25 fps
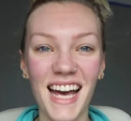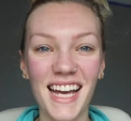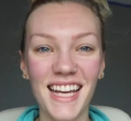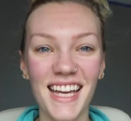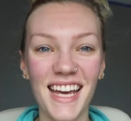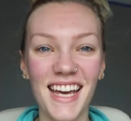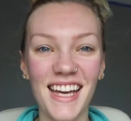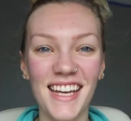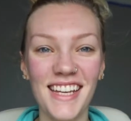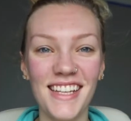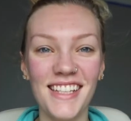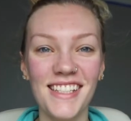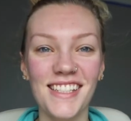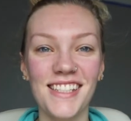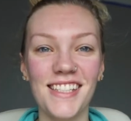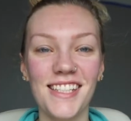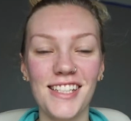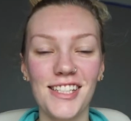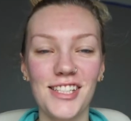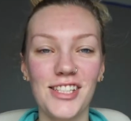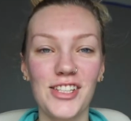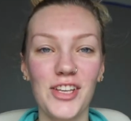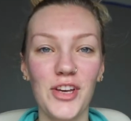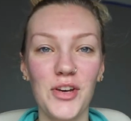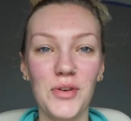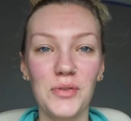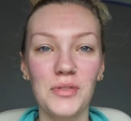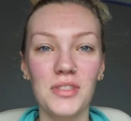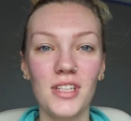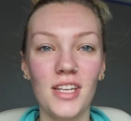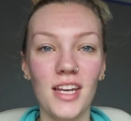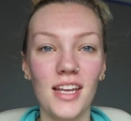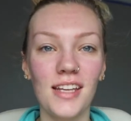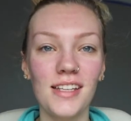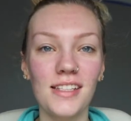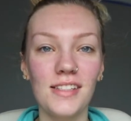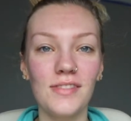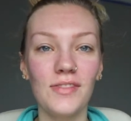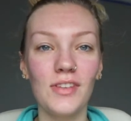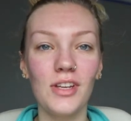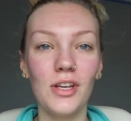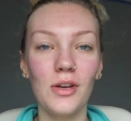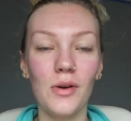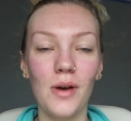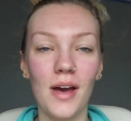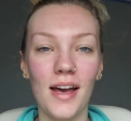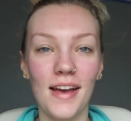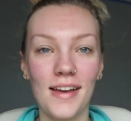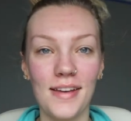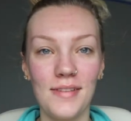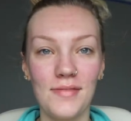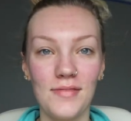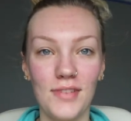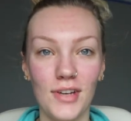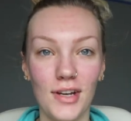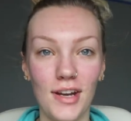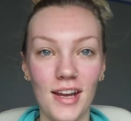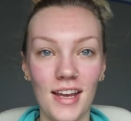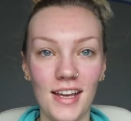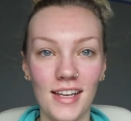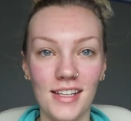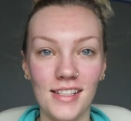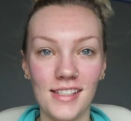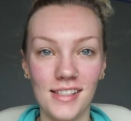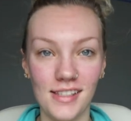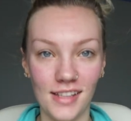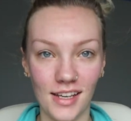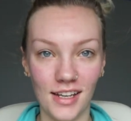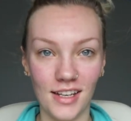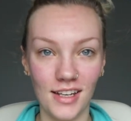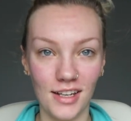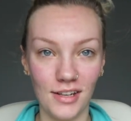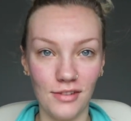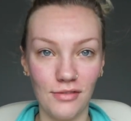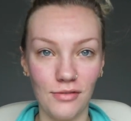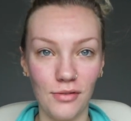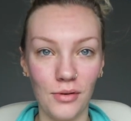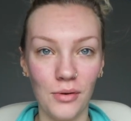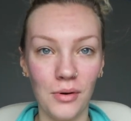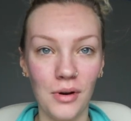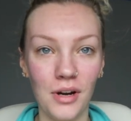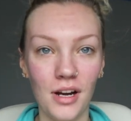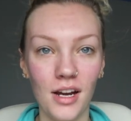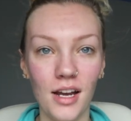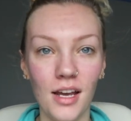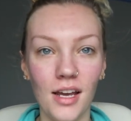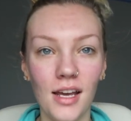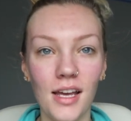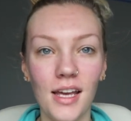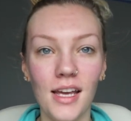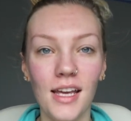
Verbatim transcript: Hi guys! So today's video I am very excited for.